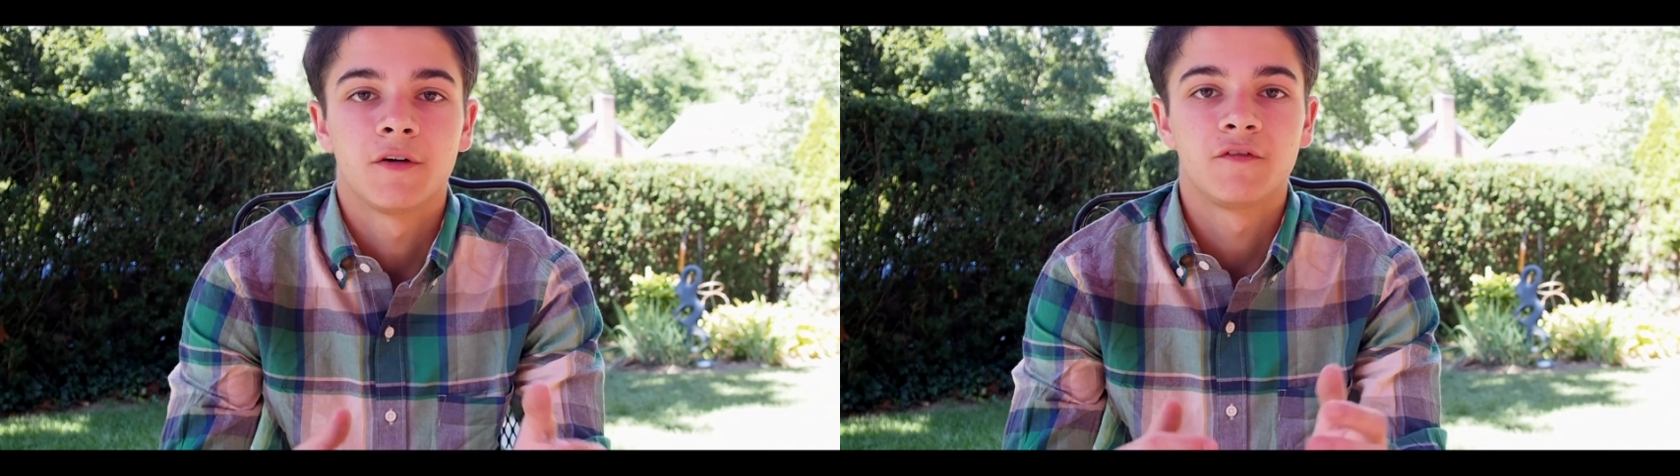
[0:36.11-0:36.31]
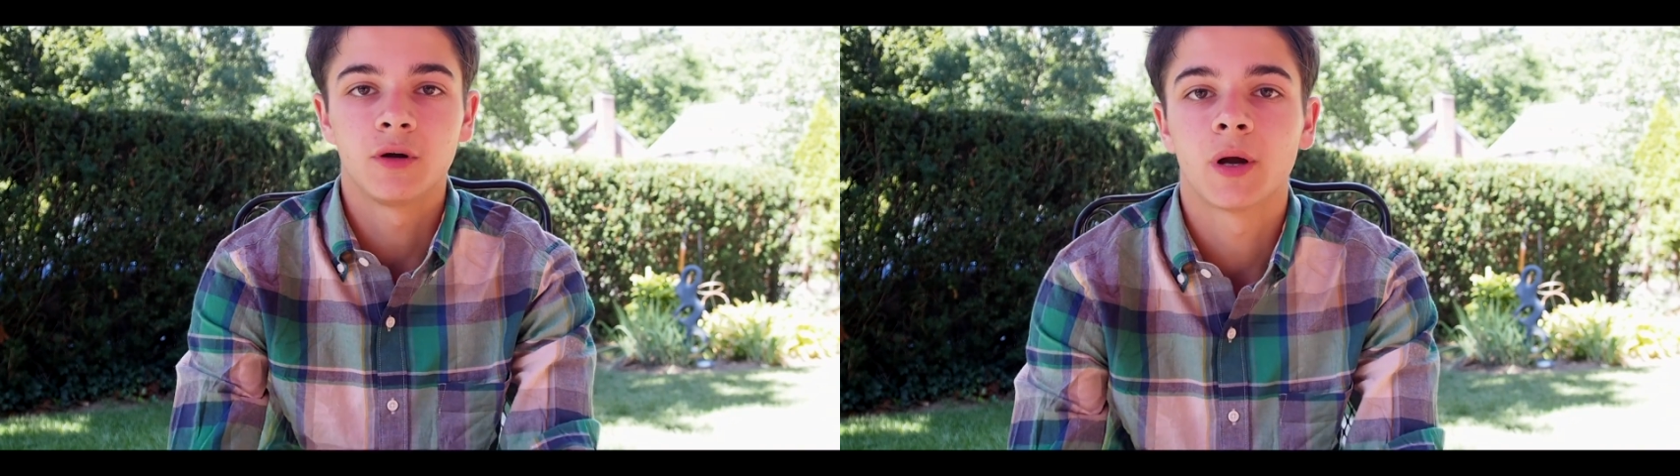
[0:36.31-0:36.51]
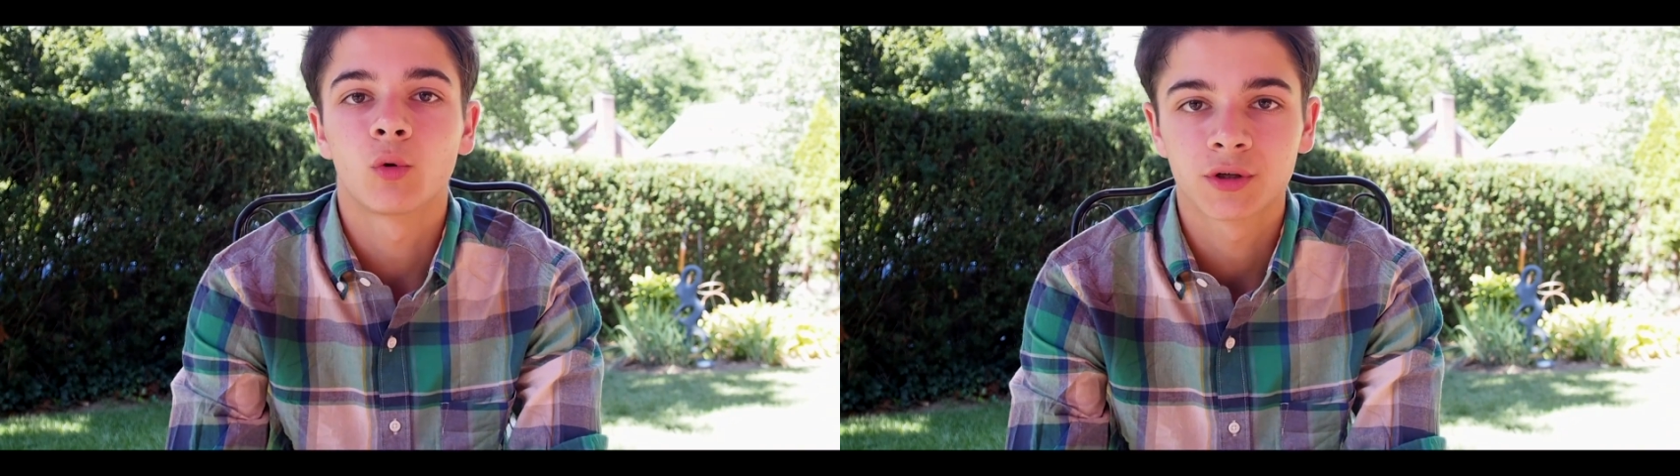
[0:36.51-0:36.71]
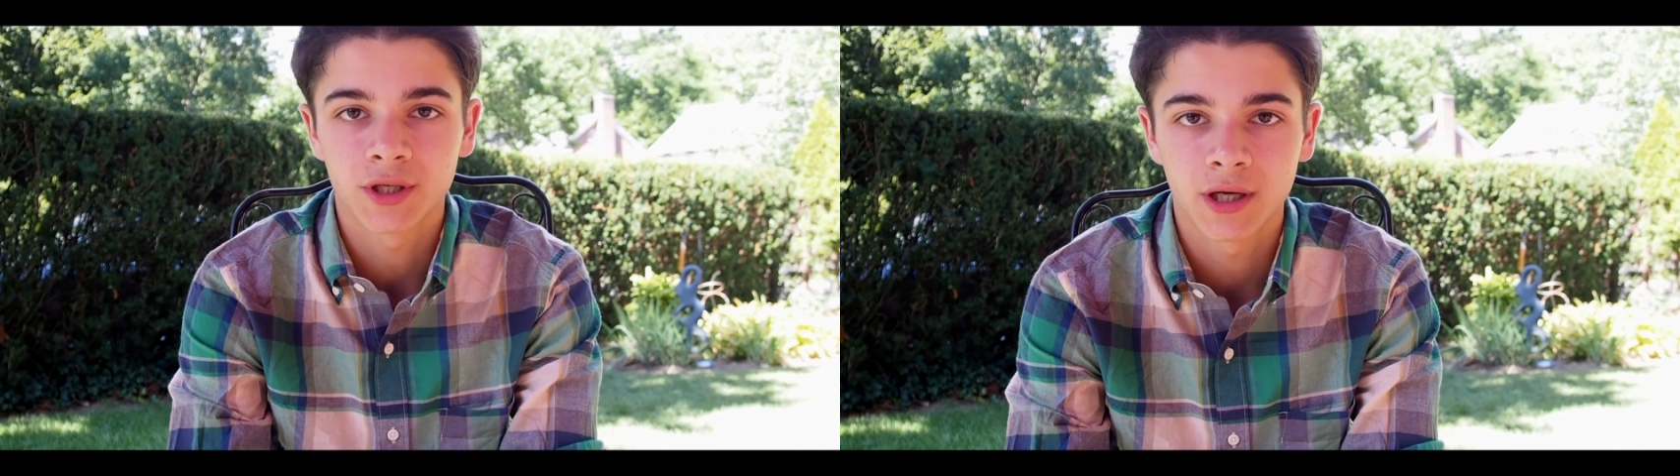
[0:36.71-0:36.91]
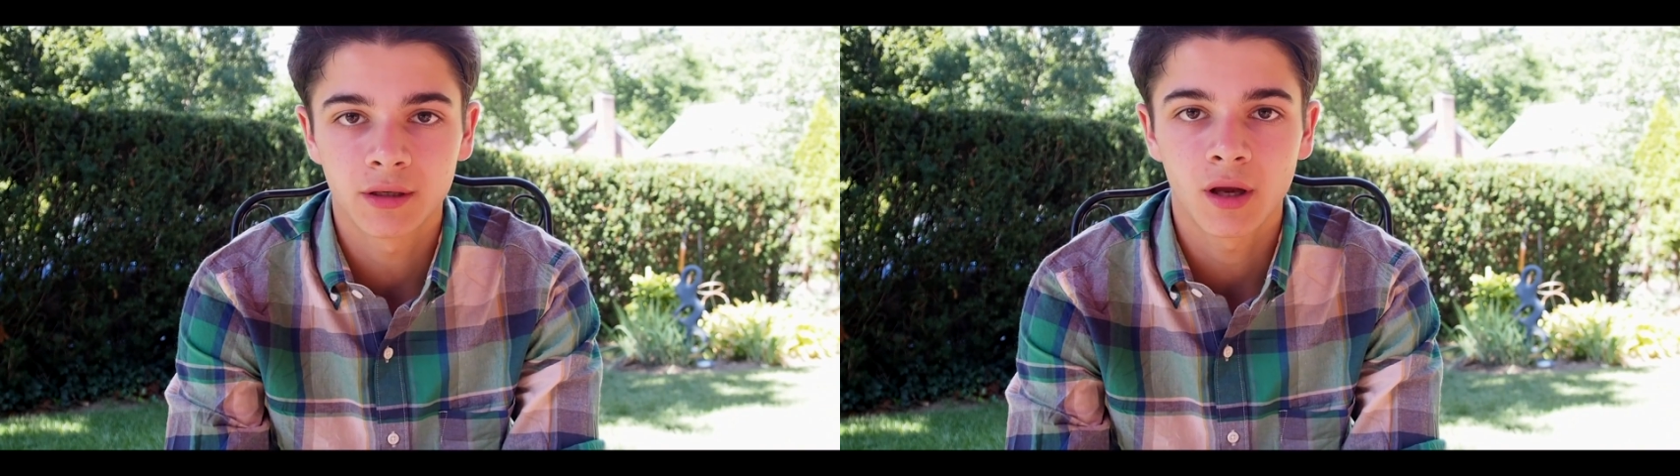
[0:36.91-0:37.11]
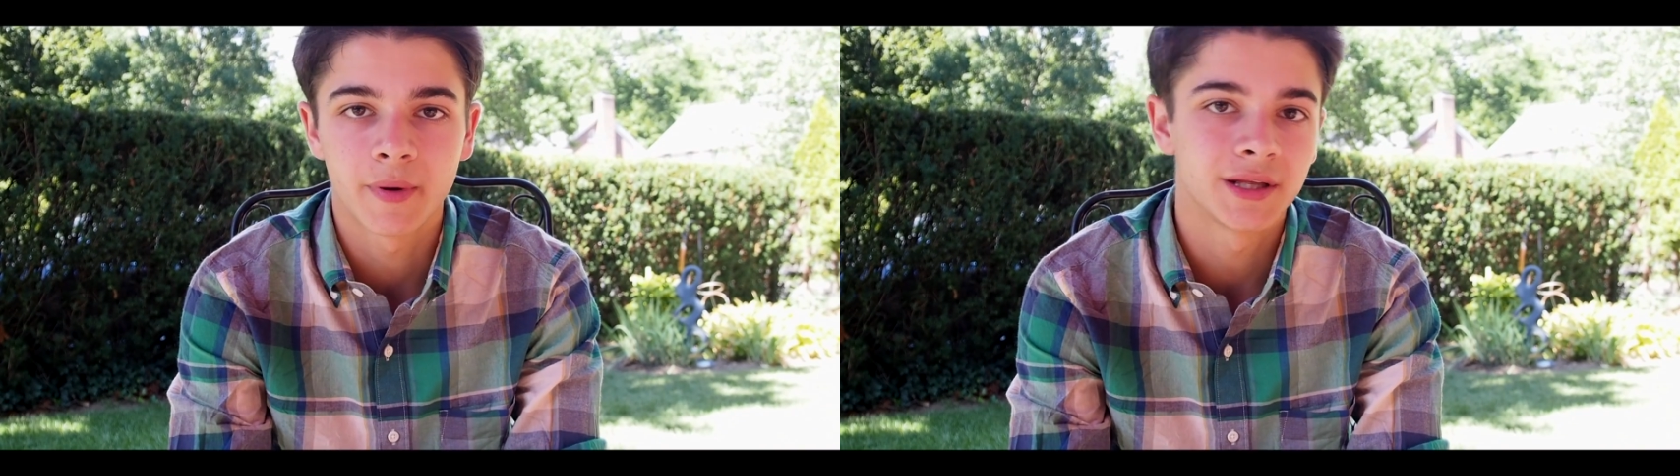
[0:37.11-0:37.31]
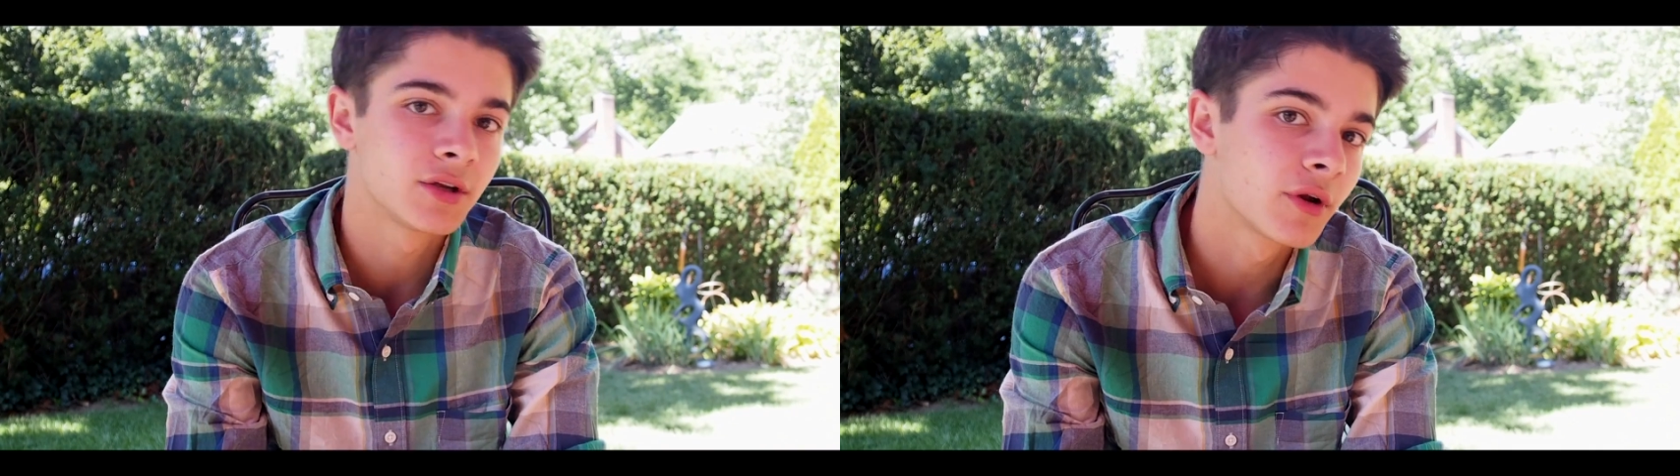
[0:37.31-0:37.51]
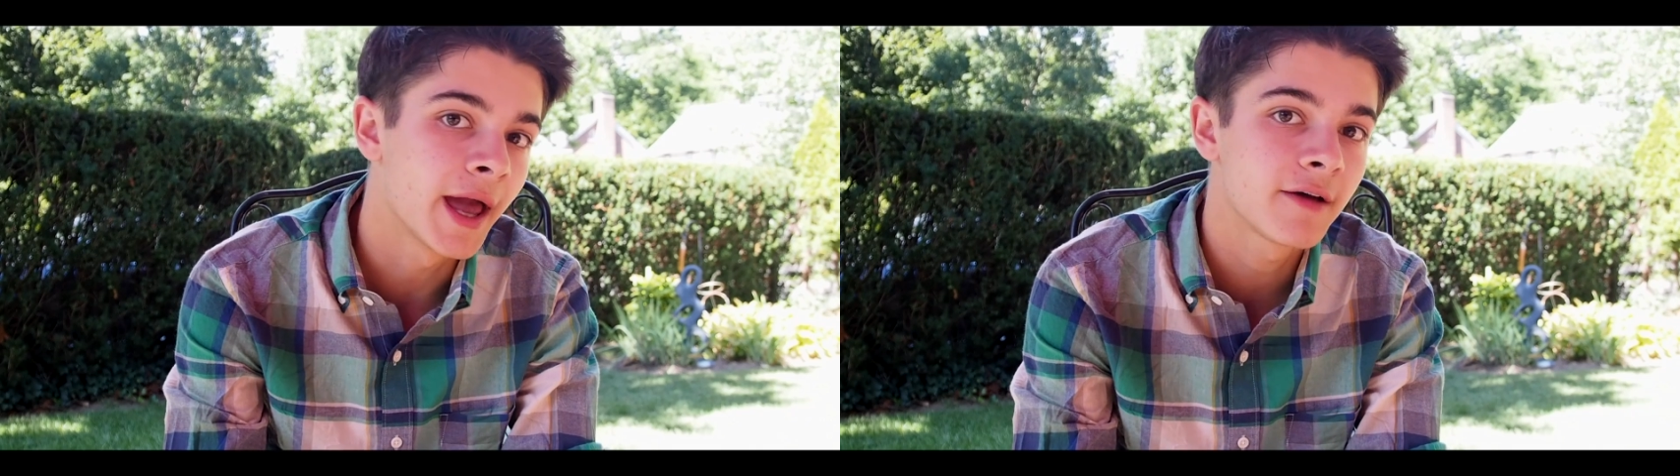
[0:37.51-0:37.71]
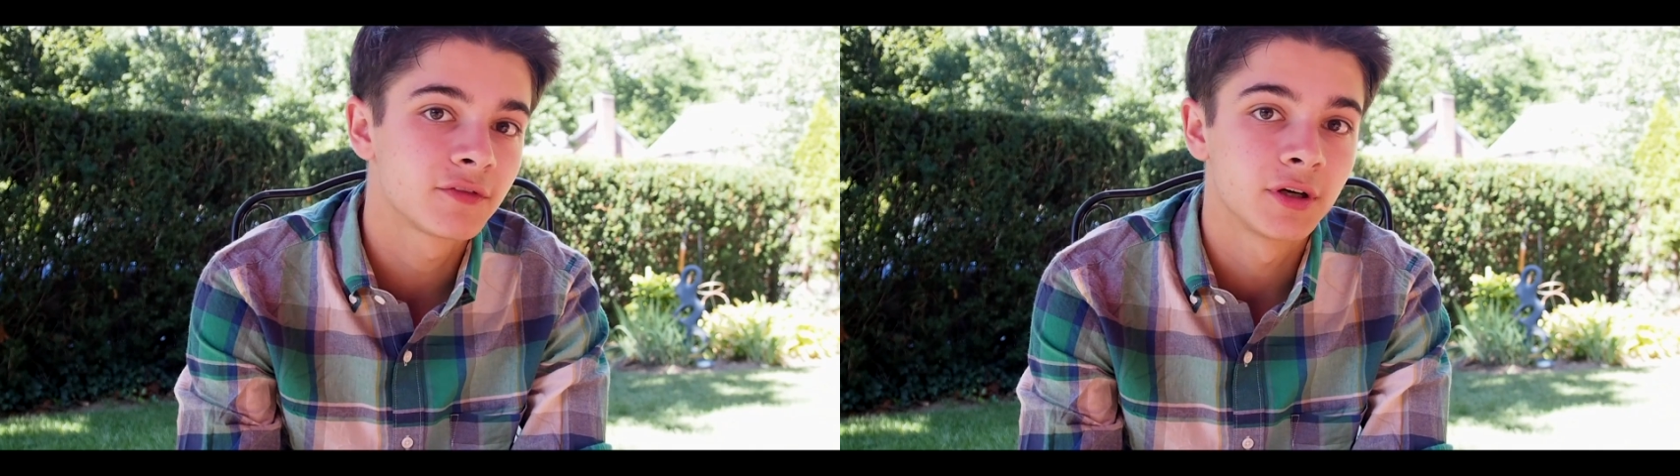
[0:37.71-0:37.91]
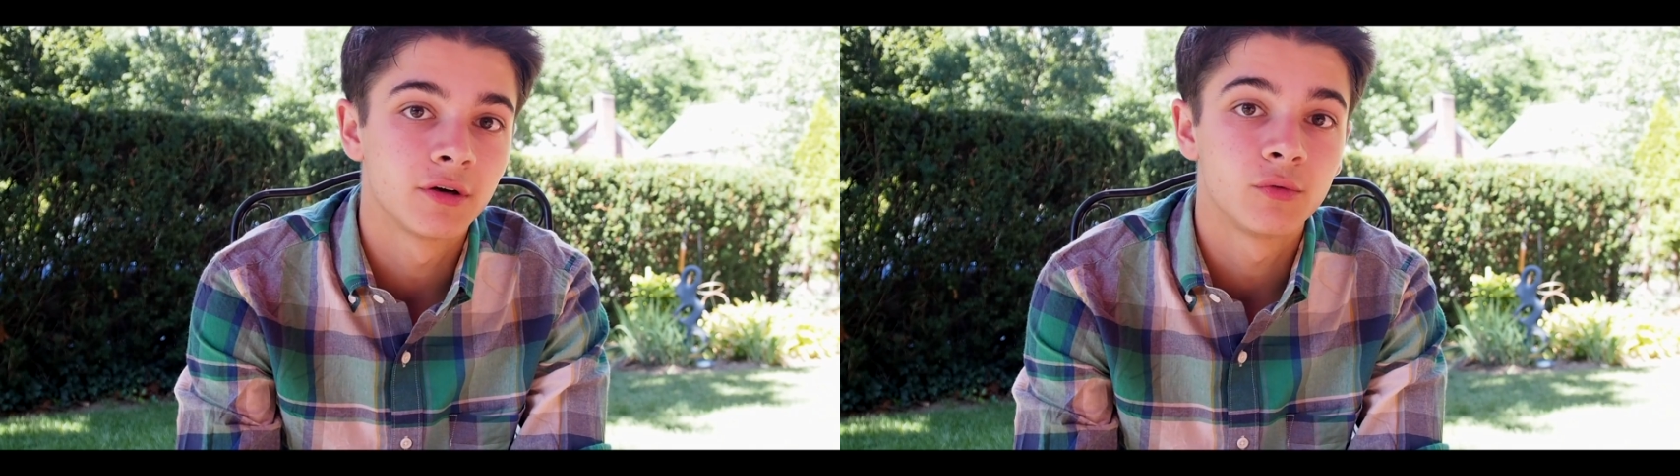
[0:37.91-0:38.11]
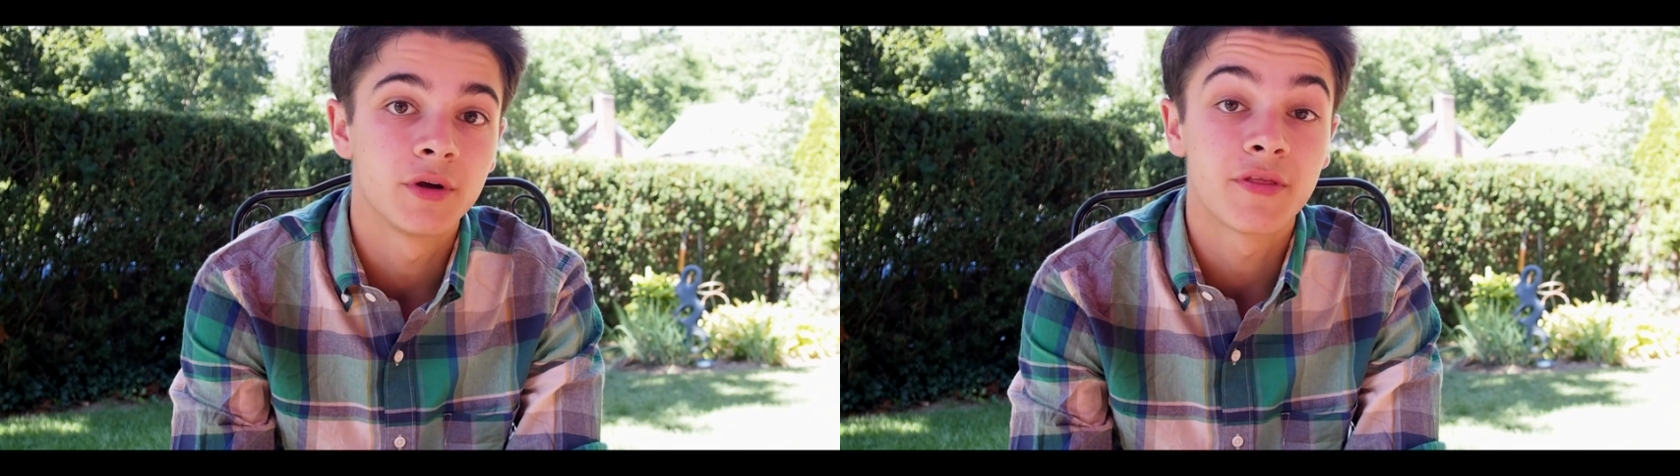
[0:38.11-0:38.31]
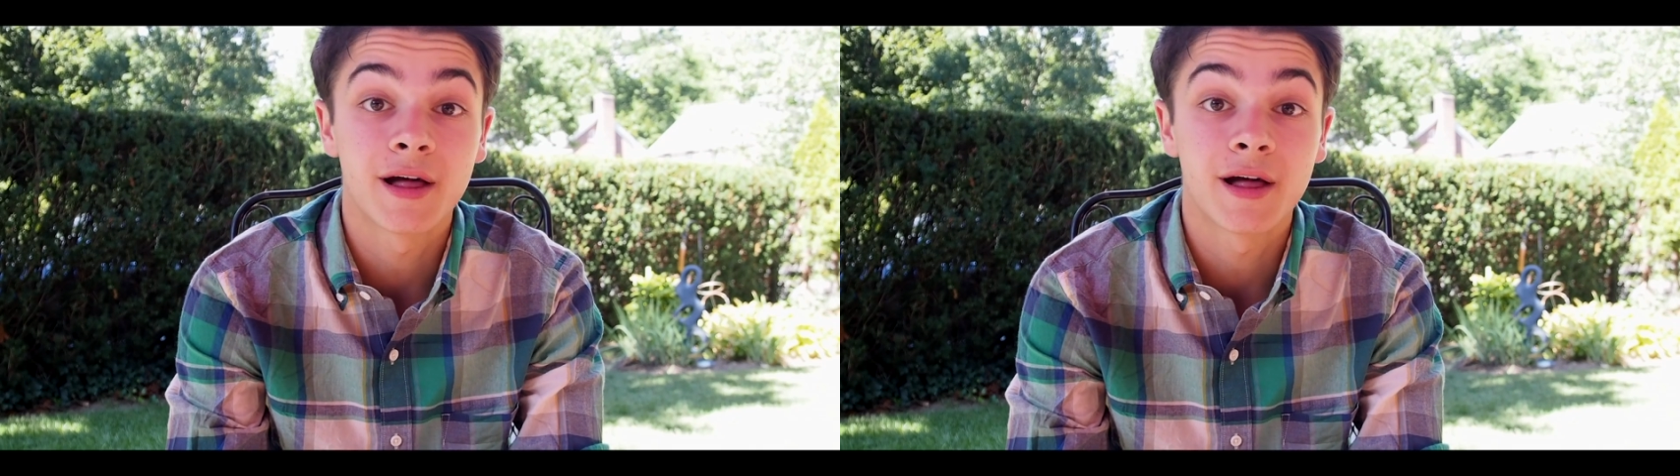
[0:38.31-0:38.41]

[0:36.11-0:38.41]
A film I worked on about a year and a half ago with